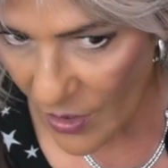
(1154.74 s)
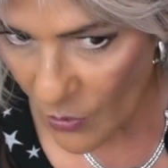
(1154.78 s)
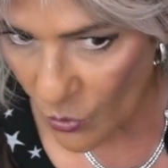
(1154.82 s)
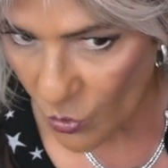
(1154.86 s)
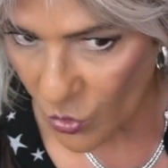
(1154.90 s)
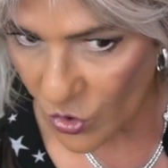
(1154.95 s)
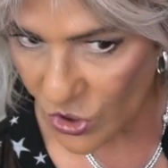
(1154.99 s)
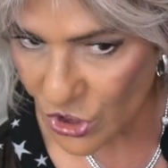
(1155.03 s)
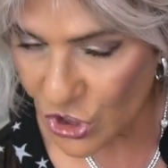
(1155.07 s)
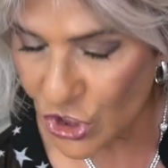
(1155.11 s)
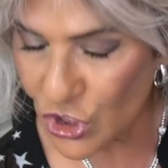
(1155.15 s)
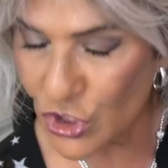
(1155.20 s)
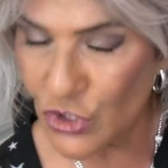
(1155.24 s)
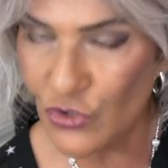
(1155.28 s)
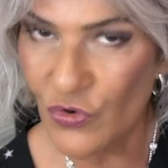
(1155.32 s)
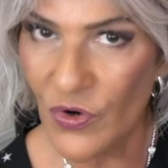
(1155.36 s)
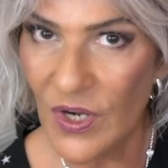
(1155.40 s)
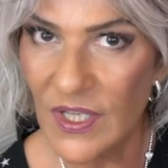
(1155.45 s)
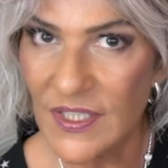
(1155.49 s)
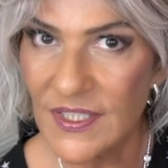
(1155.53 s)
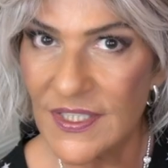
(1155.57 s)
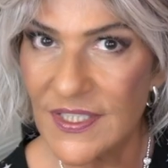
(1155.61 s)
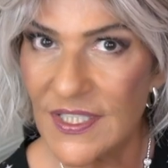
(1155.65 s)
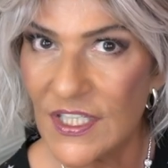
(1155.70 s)
which
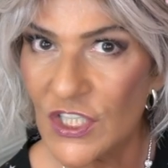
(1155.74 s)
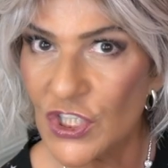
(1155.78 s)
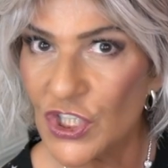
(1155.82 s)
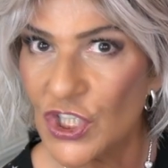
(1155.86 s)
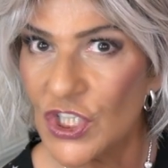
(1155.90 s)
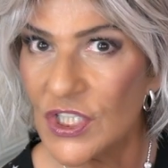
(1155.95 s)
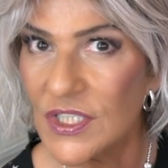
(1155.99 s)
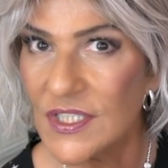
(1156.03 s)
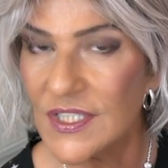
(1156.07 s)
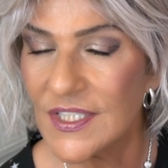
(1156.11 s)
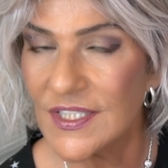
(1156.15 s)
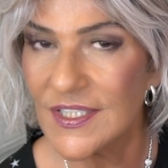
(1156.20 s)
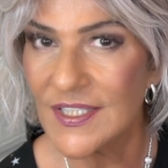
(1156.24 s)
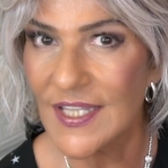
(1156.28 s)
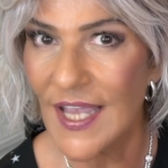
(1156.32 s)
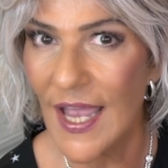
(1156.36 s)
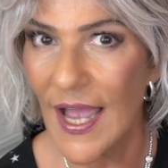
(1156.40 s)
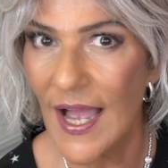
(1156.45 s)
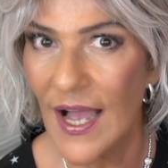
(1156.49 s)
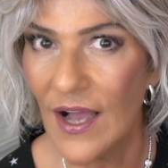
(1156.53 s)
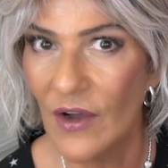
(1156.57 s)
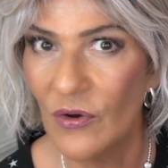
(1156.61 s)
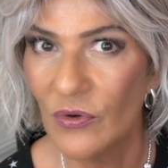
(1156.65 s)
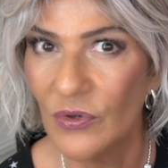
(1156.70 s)
transitions
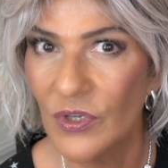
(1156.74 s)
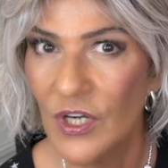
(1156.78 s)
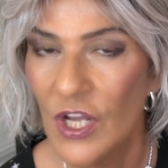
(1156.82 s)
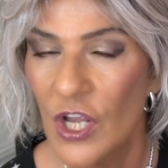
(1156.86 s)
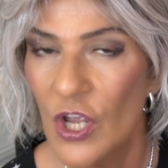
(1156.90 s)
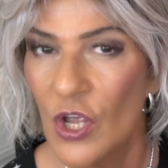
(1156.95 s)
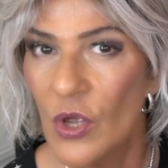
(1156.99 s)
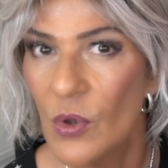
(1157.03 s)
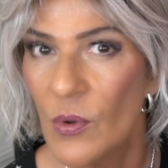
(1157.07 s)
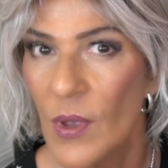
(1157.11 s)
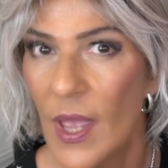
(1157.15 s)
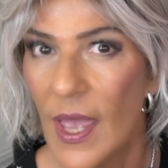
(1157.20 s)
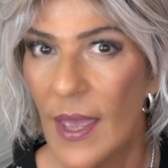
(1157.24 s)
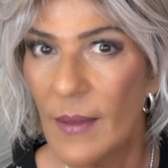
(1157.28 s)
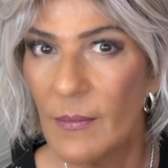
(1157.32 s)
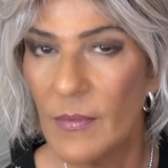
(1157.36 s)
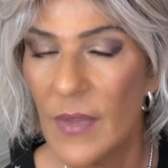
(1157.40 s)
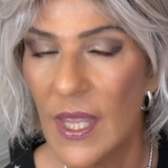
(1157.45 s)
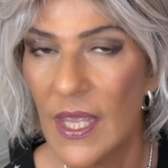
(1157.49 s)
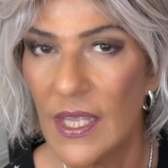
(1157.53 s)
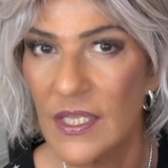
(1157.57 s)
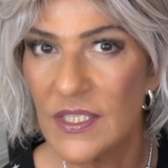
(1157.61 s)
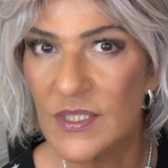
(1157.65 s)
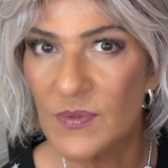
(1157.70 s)
down and
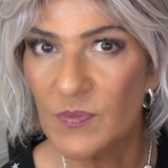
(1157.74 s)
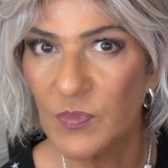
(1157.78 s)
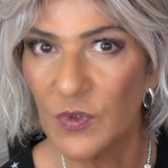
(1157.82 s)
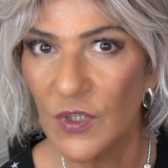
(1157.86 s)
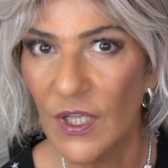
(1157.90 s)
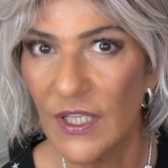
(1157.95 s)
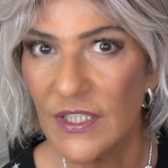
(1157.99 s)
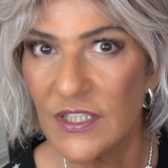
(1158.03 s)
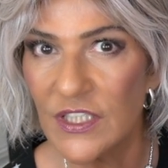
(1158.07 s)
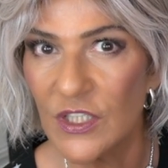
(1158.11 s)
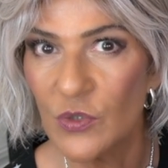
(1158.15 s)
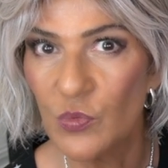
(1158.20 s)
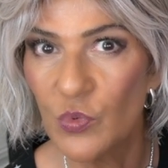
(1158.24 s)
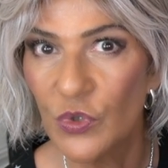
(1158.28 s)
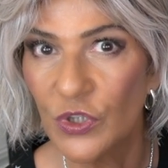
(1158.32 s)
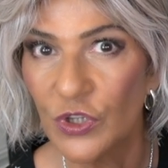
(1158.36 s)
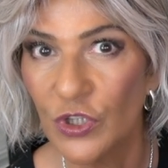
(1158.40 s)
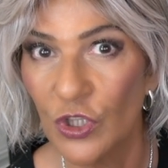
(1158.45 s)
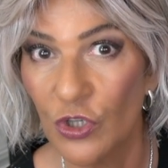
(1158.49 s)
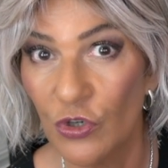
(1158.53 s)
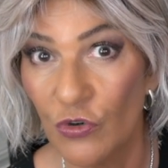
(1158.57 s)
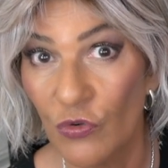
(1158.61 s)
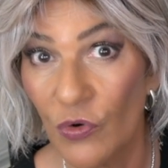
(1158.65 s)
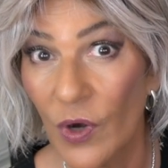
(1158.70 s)
is blended with
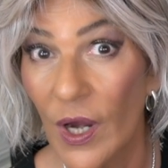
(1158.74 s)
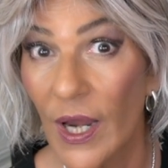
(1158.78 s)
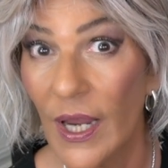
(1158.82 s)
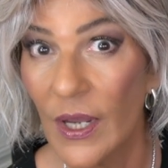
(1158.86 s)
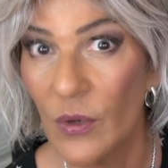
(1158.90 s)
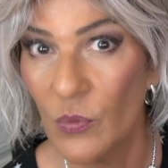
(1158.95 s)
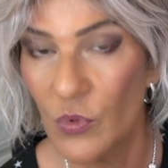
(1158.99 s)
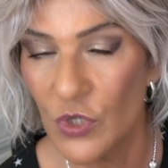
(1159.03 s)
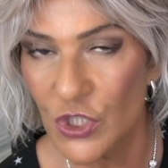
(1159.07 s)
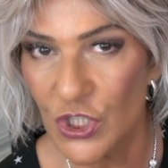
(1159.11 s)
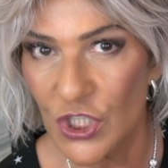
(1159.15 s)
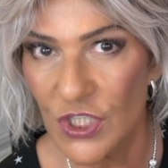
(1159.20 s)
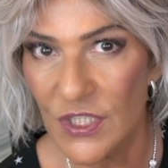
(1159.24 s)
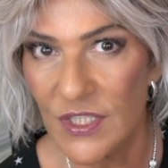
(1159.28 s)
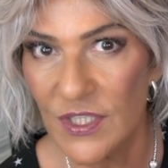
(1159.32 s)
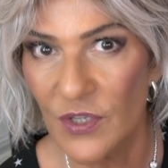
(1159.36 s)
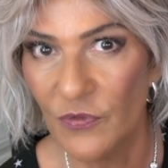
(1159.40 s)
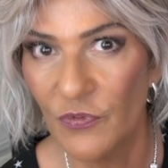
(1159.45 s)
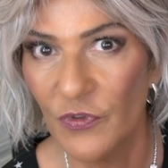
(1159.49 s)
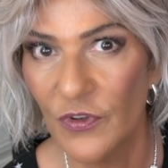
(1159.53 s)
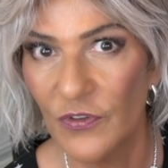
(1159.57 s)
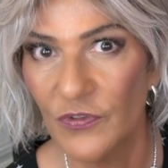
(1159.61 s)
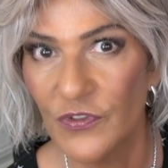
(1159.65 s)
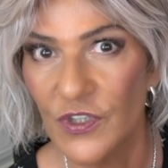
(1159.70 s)
the gray, which is the
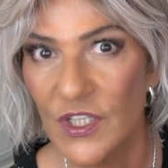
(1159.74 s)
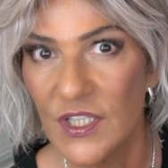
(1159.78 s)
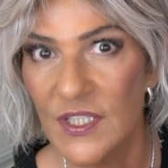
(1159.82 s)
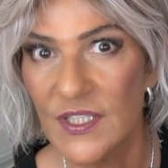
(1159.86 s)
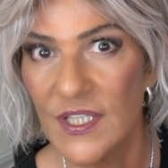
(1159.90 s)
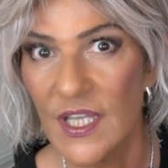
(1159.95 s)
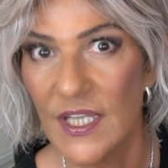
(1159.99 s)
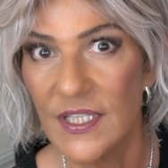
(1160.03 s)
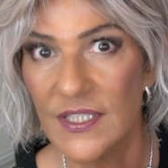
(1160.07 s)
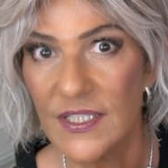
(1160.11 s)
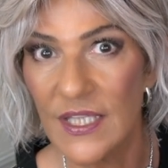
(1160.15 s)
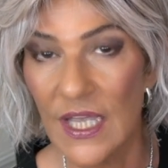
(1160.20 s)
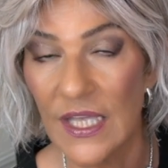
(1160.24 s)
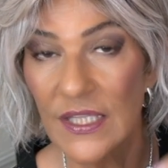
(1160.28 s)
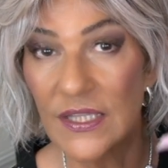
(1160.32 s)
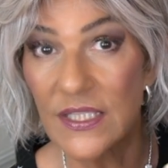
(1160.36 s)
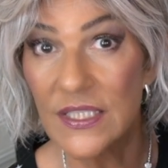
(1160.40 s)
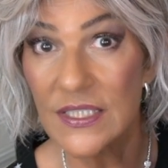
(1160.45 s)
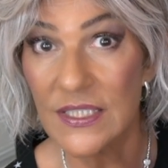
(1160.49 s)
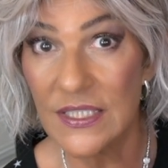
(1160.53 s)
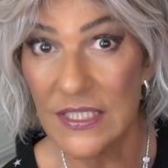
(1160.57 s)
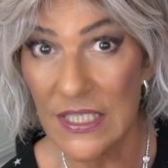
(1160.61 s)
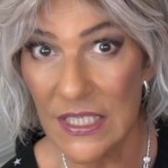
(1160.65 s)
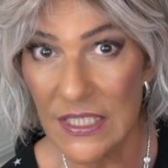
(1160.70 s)
56, and
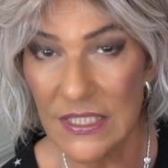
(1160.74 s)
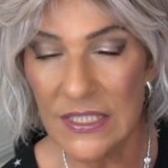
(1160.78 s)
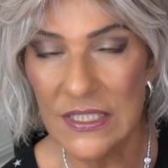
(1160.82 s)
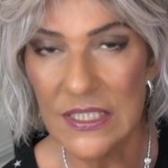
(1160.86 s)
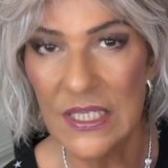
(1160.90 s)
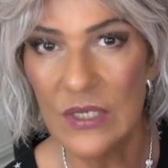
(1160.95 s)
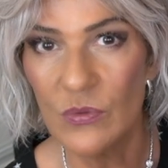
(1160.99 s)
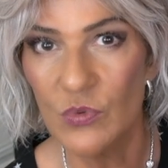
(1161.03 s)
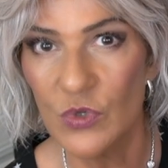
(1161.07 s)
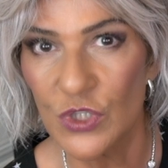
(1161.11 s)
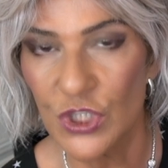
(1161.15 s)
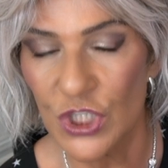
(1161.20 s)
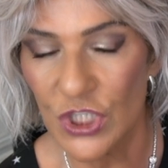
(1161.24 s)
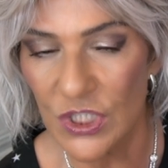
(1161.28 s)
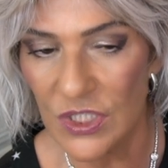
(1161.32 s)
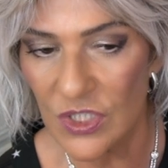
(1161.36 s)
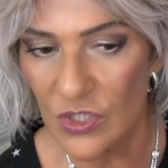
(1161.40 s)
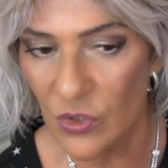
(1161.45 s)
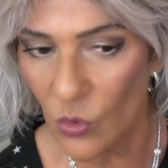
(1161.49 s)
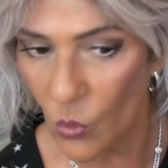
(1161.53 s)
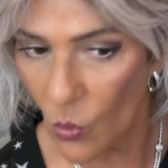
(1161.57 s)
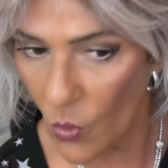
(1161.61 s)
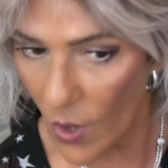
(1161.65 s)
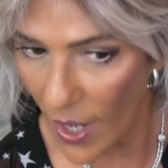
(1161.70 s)
the 60, which is
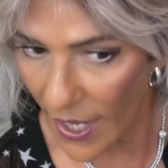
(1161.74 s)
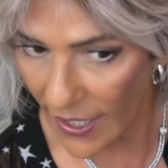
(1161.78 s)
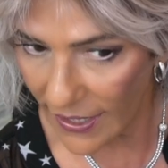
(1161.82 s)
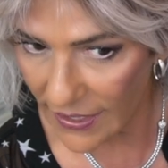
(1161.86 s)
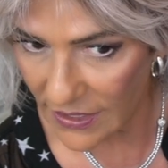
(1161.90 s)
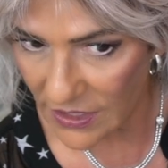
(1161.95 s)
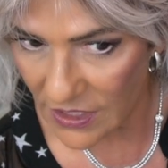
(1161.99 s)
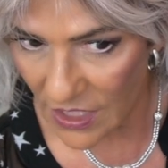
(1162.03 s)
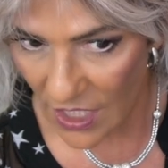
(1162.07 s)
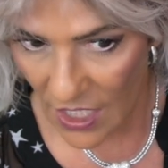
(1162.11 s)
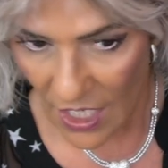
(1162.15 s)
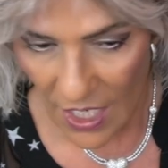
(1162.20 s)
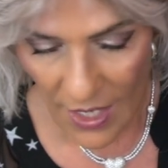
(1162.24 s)
the white.